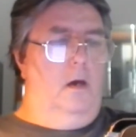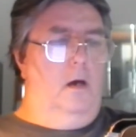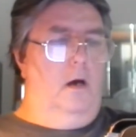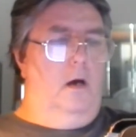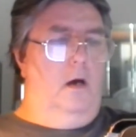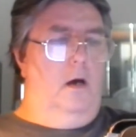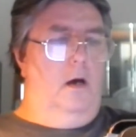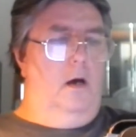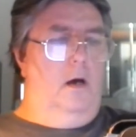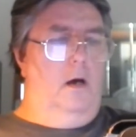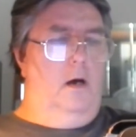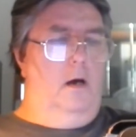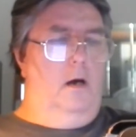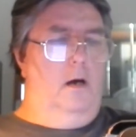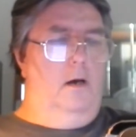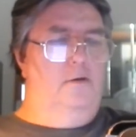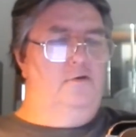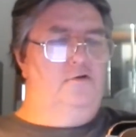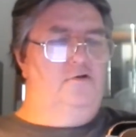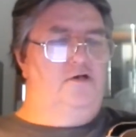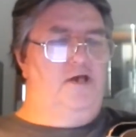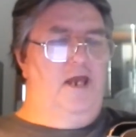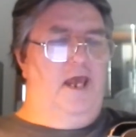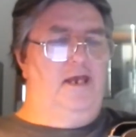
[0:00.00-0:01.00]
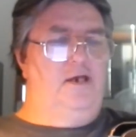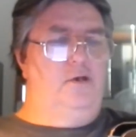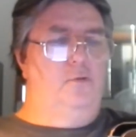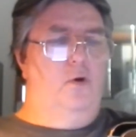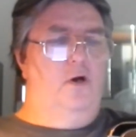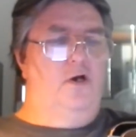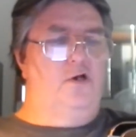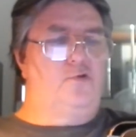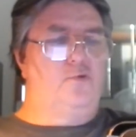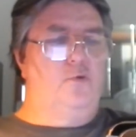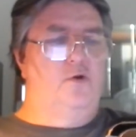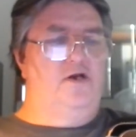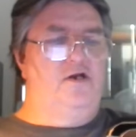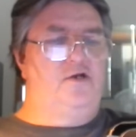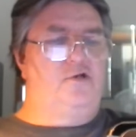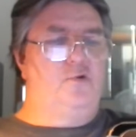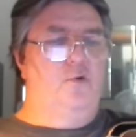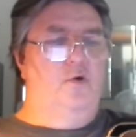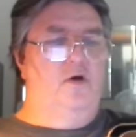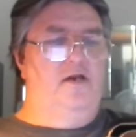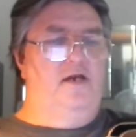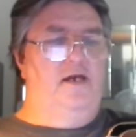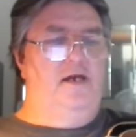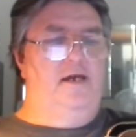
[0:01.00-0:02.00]
Uh, January twenty
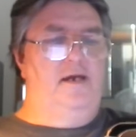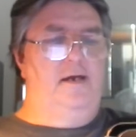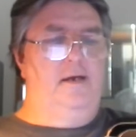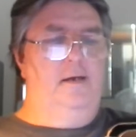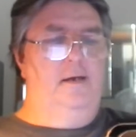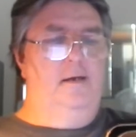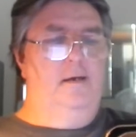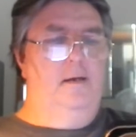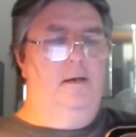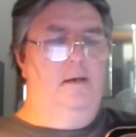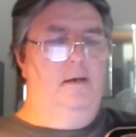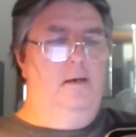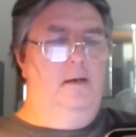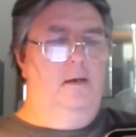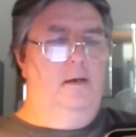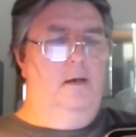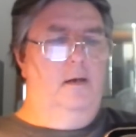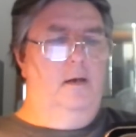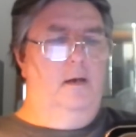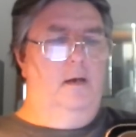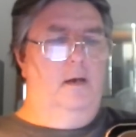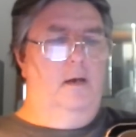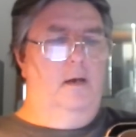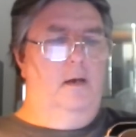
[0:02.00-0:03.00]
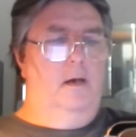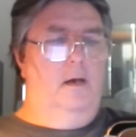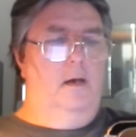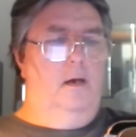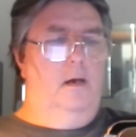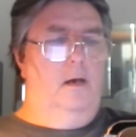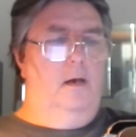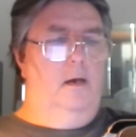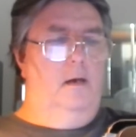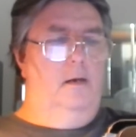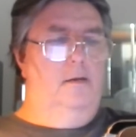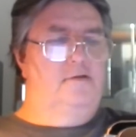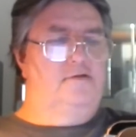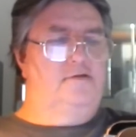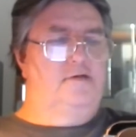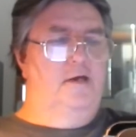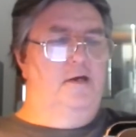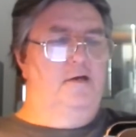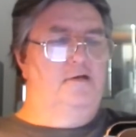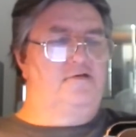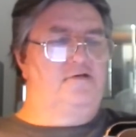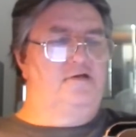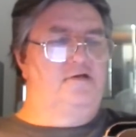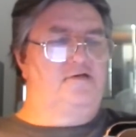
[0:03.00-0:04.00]
twenty, it
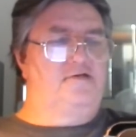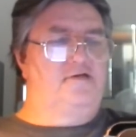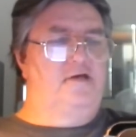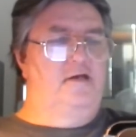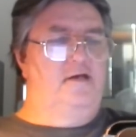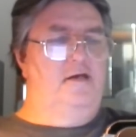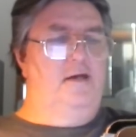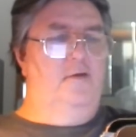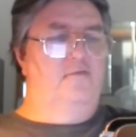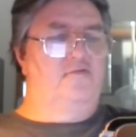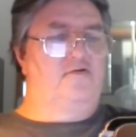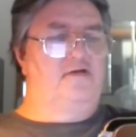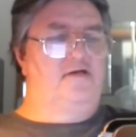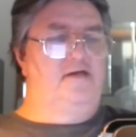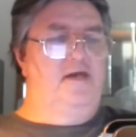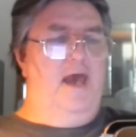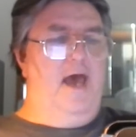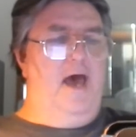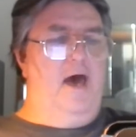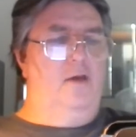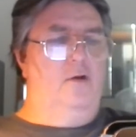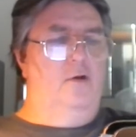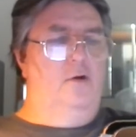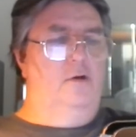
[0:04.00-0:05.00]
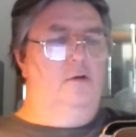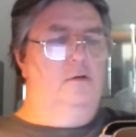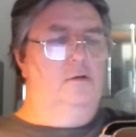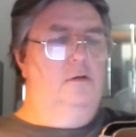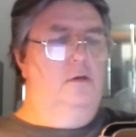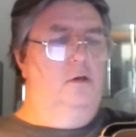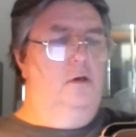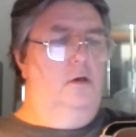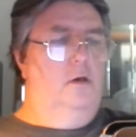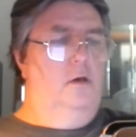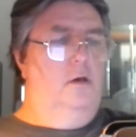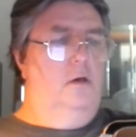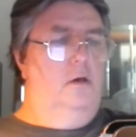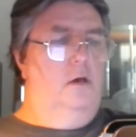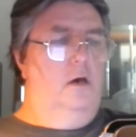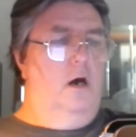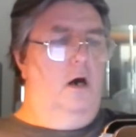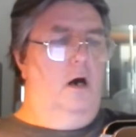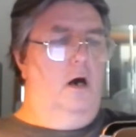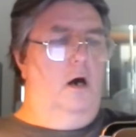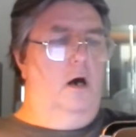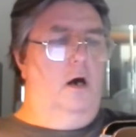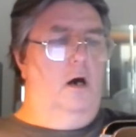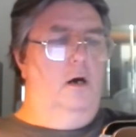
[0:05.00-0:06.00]
says the city of Seattle,
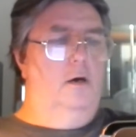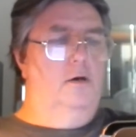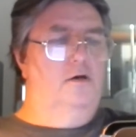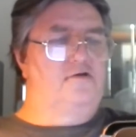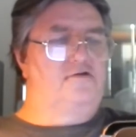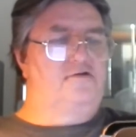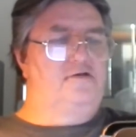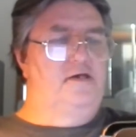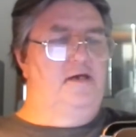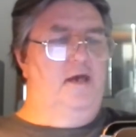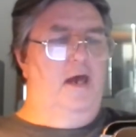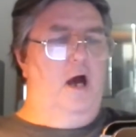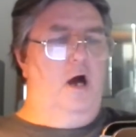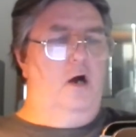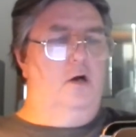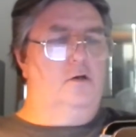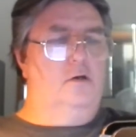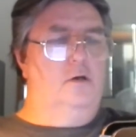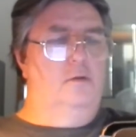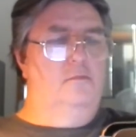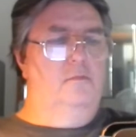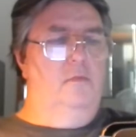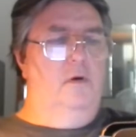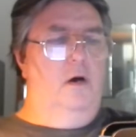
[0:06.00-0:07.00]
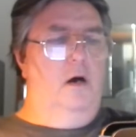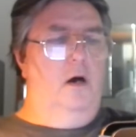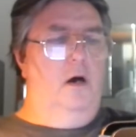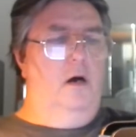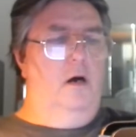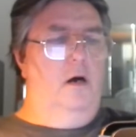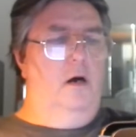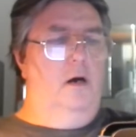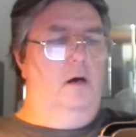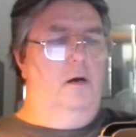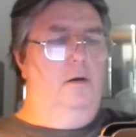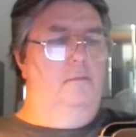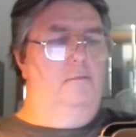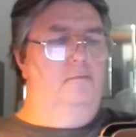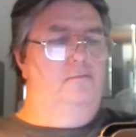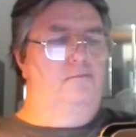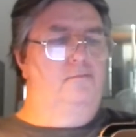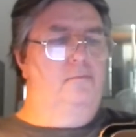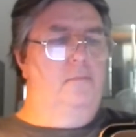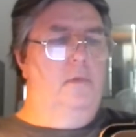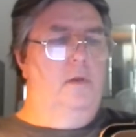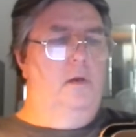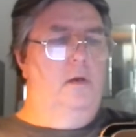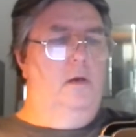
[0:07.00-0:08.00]
uh, let's see, Halcyon
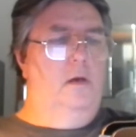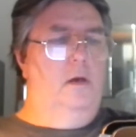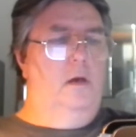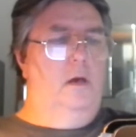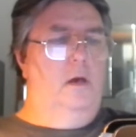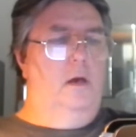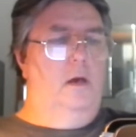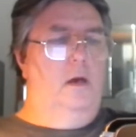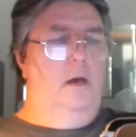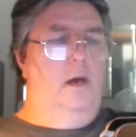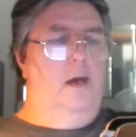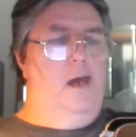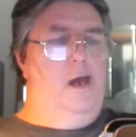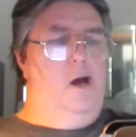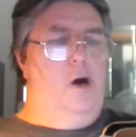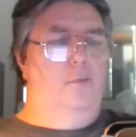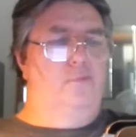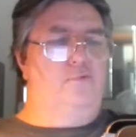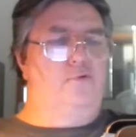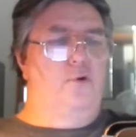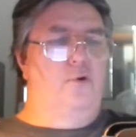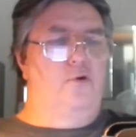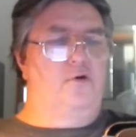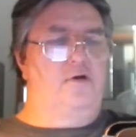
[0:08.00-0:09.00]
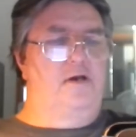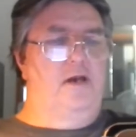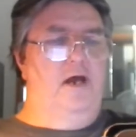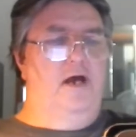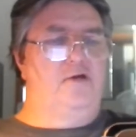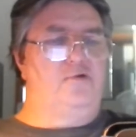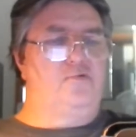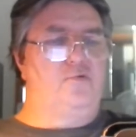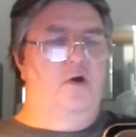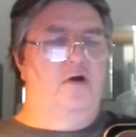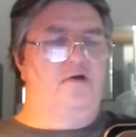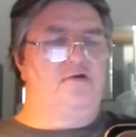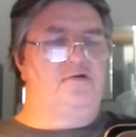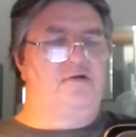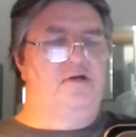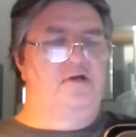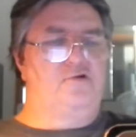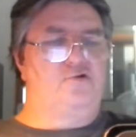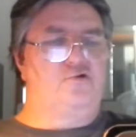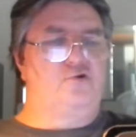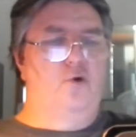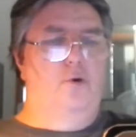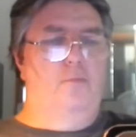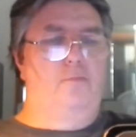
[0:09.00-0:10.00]
uh, helped organize
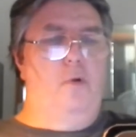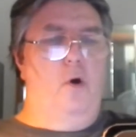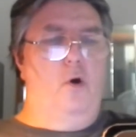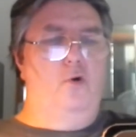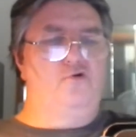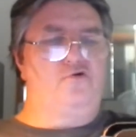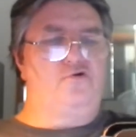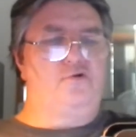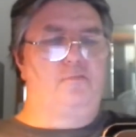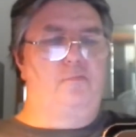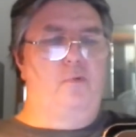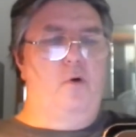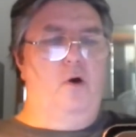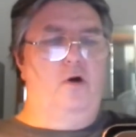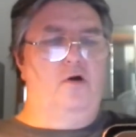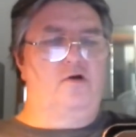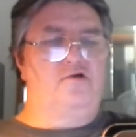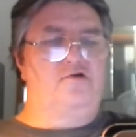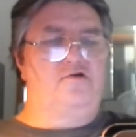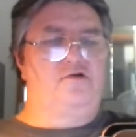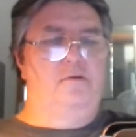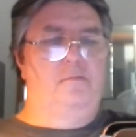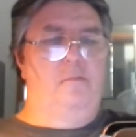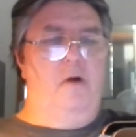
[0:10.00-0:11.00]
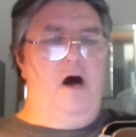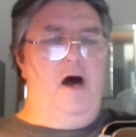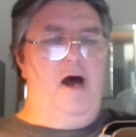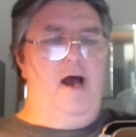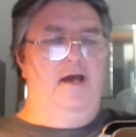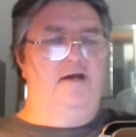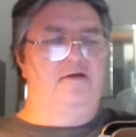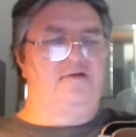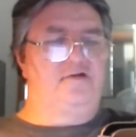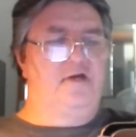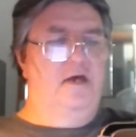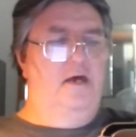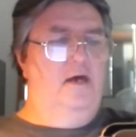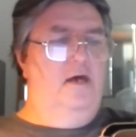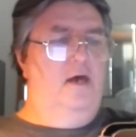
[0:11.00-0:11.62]
residents to oppose the park's demise